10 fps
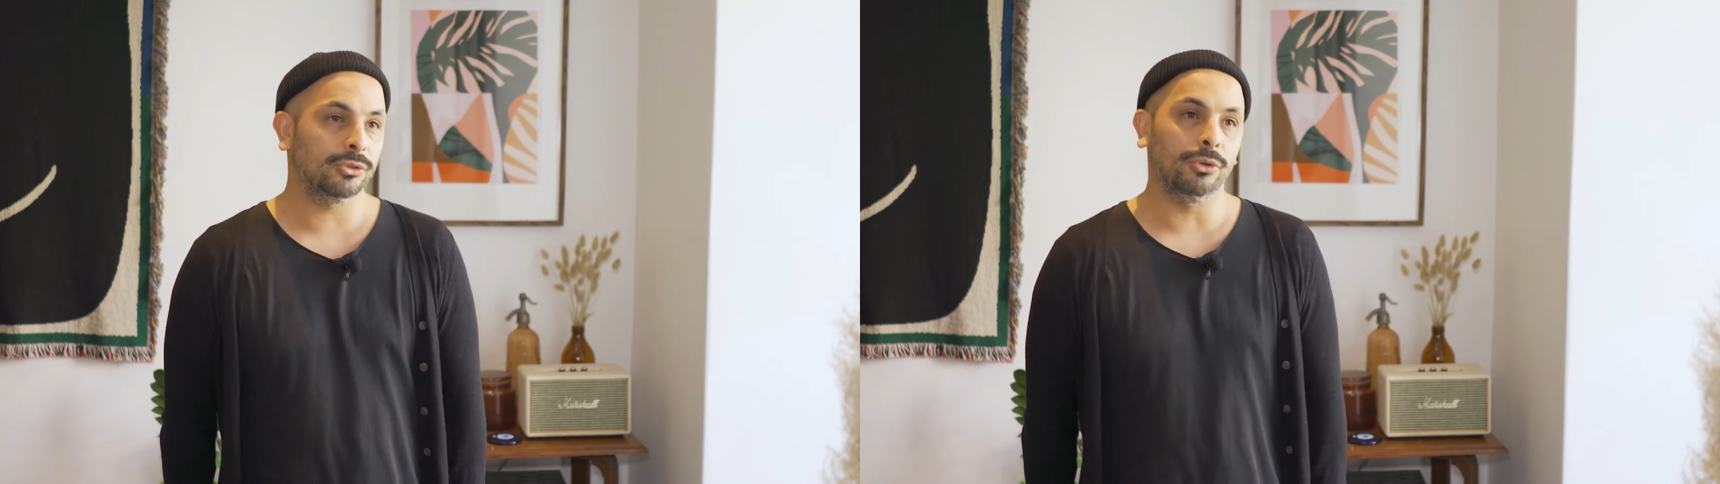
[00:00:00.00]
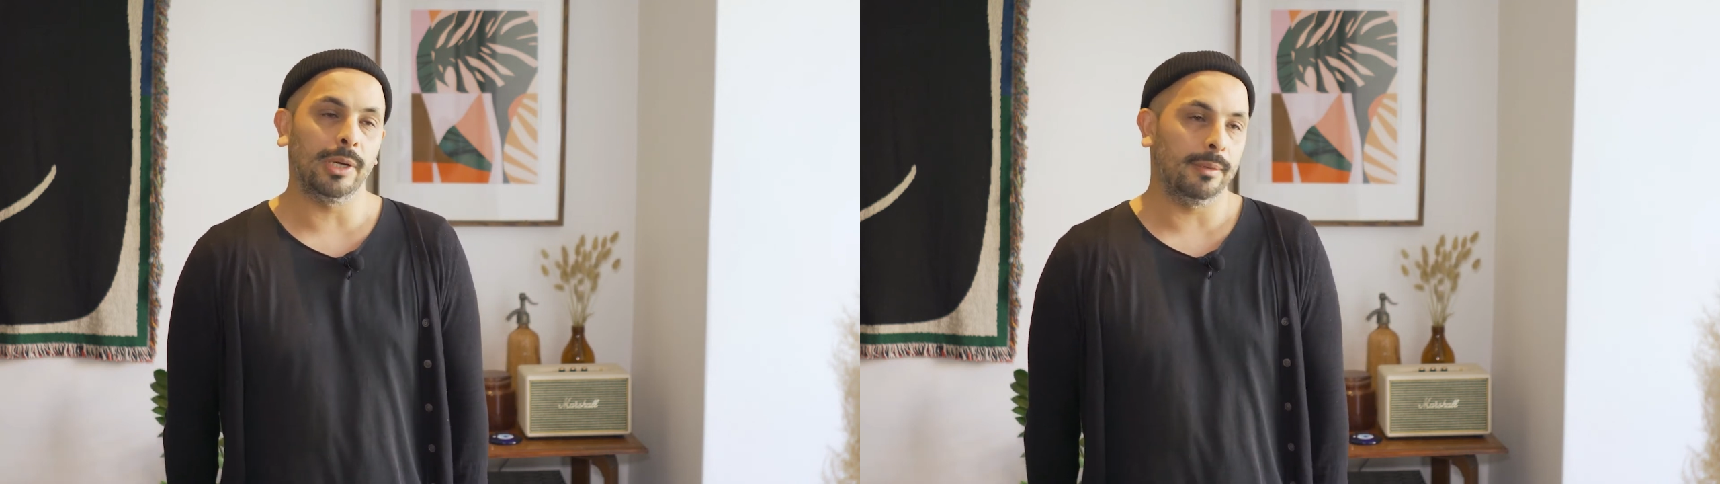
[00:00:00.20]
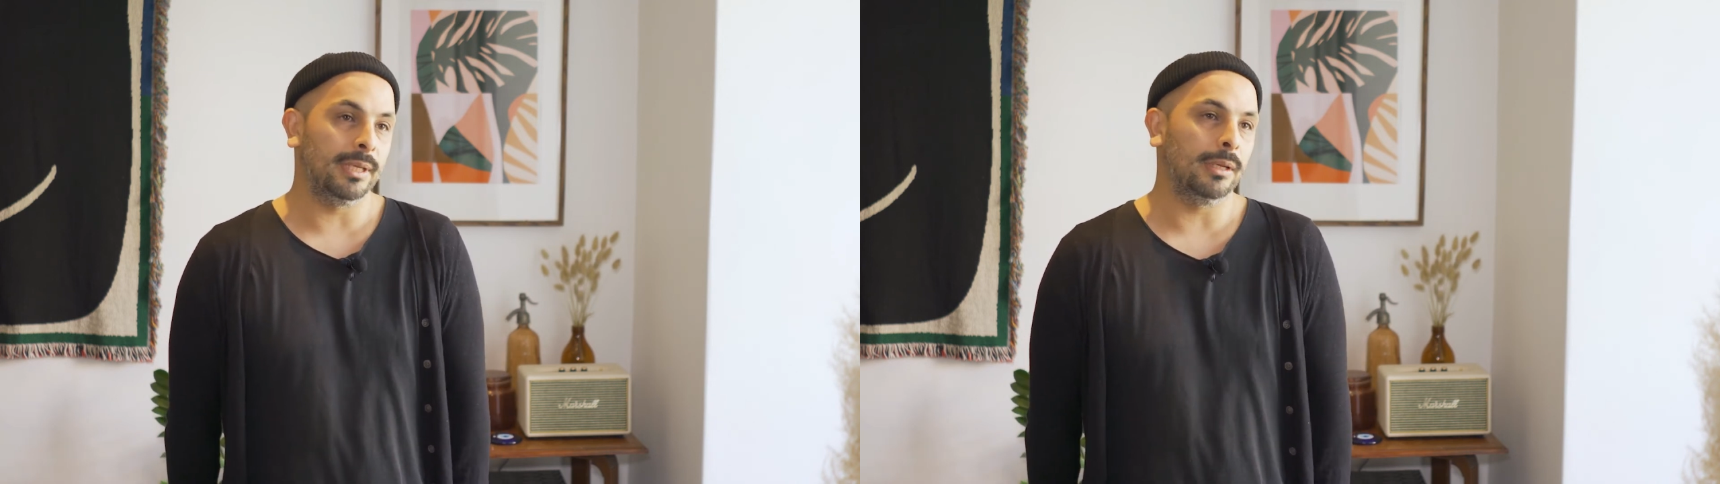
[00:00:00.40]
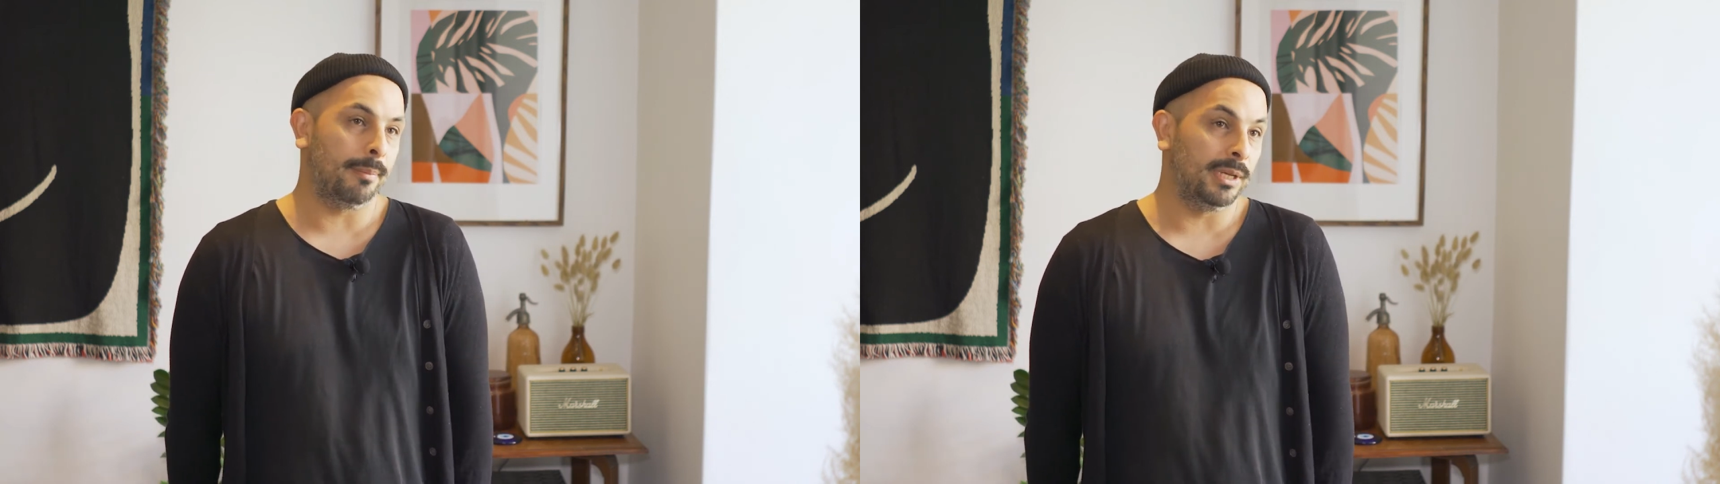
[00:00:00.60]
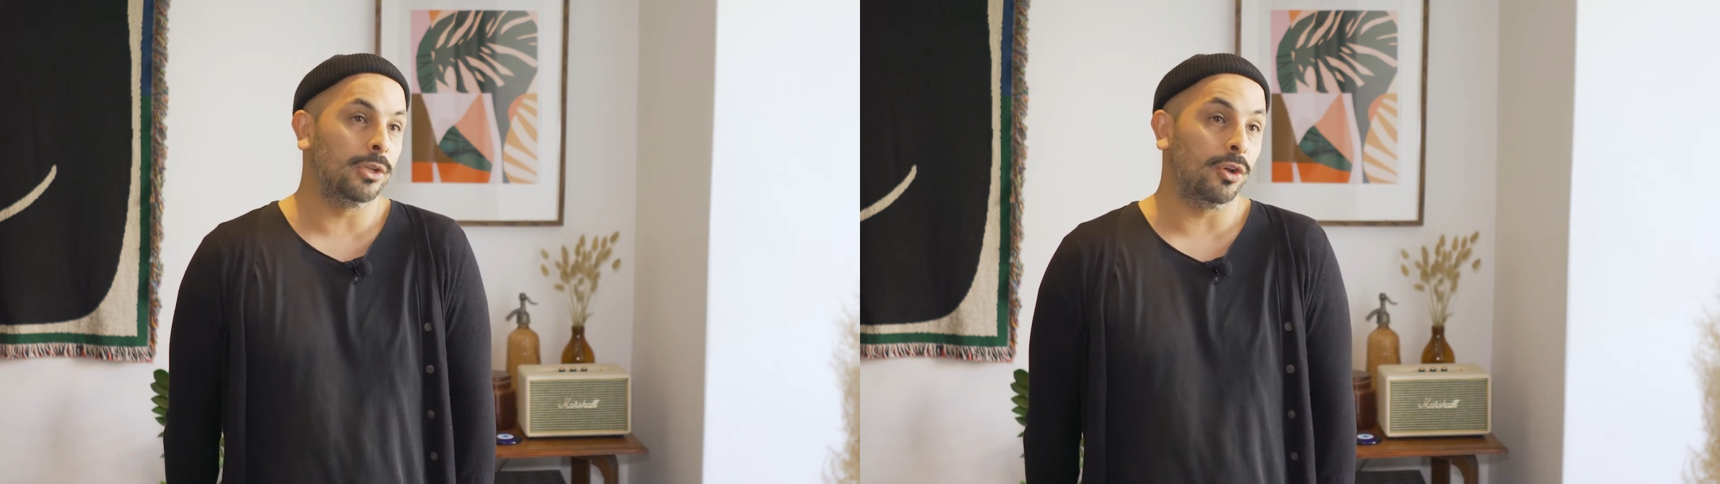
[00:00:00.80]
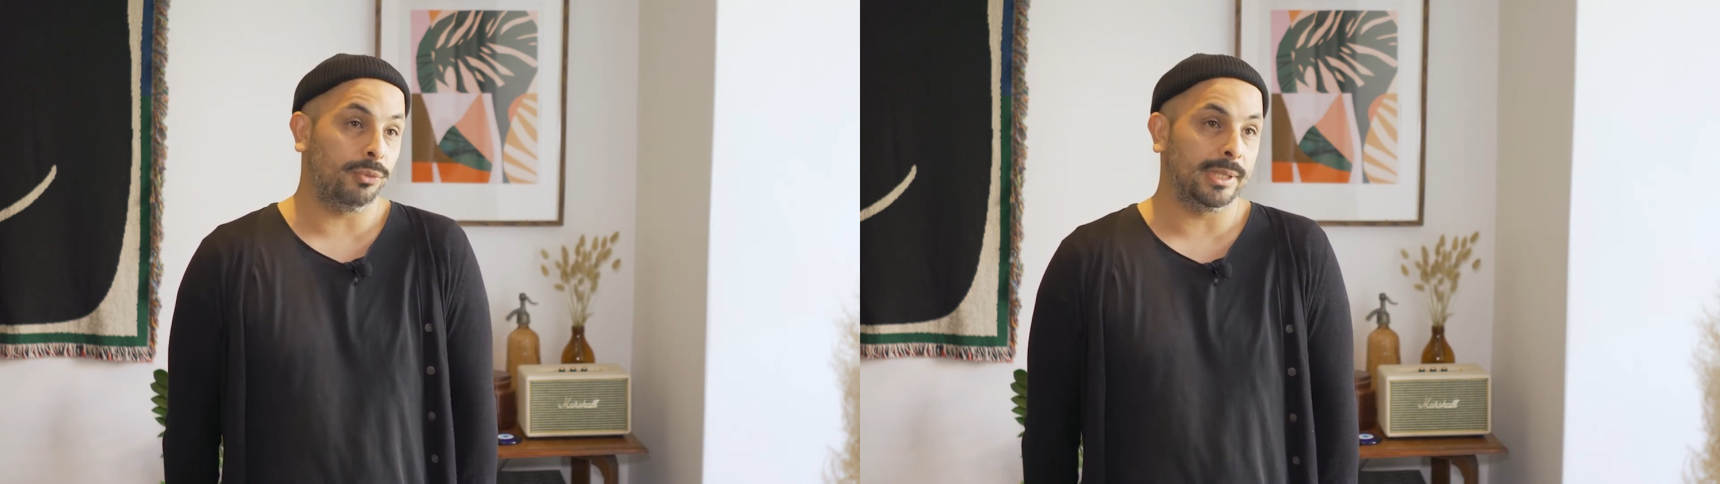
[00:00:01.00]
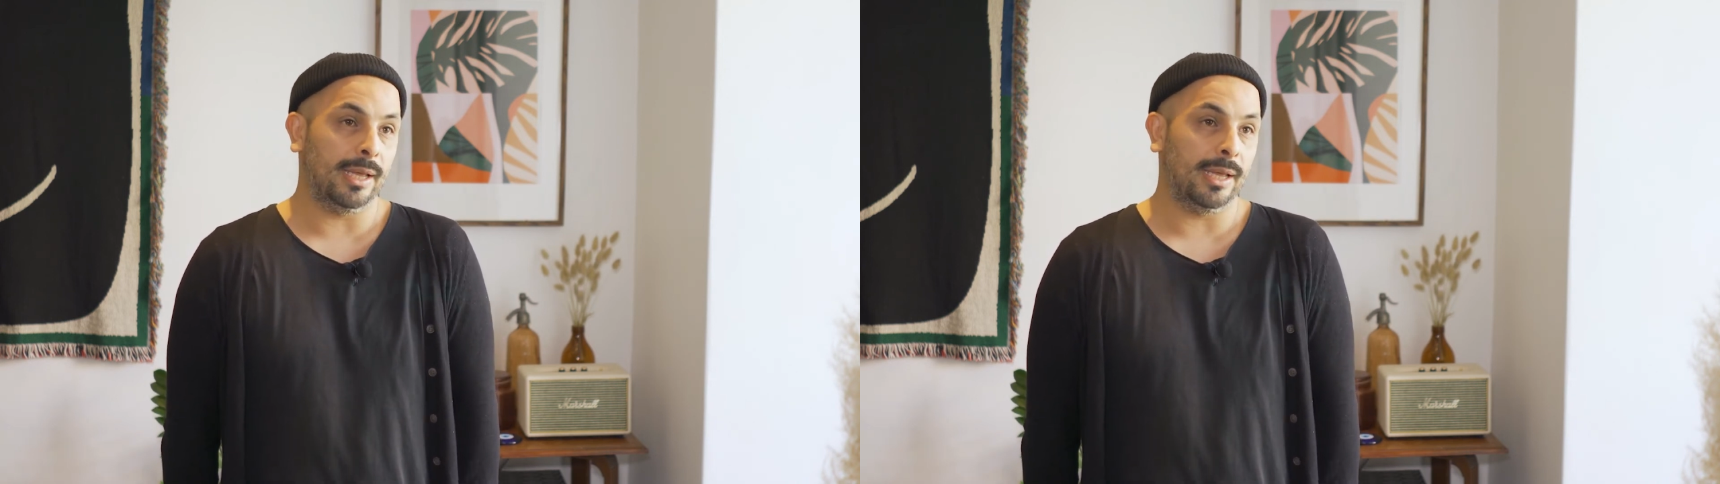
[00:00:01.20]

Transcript: So I'm in love with